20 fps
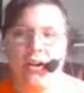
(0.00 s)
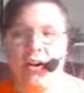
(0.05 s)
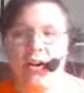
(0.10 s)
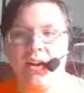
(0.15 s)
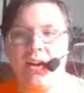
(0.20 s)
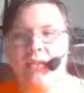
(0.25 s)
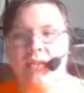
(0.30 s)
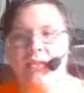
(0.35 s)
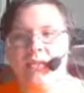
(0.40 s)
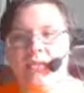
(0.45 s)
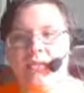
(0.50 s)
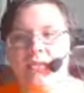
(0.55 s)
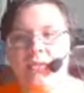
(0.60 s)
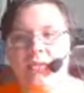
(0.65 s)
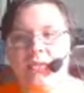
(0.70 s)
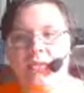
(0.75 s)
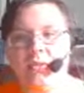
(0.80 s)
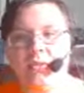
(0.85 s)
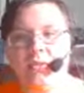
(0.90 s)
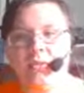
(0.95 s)
I was
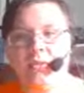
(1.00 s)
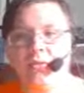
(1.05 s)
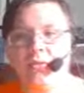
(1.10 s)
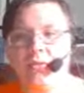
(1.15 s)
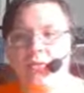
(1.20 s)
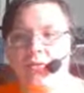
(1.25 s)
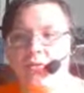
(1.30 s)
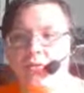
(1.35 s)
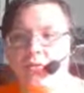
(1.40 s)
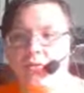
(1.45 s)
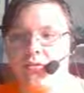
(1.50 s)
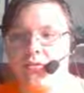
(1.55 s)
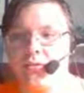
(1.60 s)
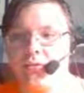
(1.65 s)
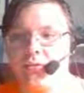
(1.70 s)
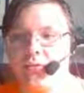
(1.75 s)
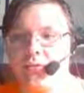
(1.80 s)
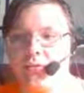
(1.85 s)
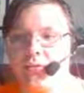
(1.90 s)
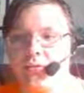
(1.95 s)
going to
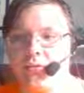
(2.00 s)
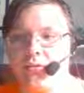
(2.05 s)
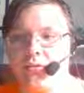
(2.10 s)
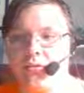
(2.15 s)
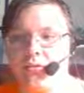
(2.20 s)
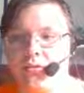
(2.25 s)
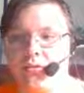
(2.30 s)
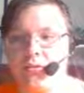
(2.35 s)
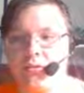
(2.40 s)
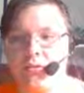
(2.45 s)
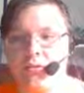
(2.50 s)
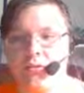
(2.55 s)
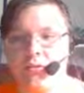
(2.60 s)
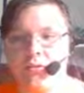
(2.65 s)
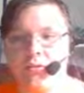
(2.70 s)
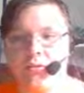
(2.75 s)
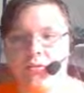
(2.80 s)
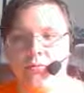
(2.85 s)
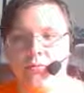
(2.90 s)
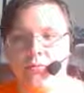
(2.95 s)
defense to look into
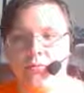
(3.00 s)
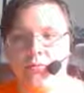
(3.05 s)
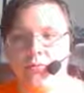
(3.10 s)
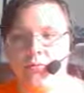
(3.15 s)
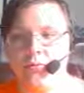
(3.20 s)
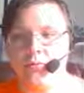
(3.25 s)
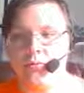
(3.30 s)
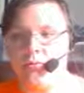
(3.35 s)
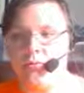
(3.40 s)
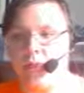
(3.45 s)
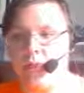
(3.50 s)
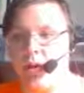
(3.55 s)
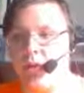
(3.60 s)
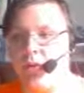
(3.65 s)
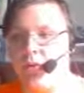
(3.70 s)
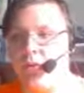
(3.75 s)
the matter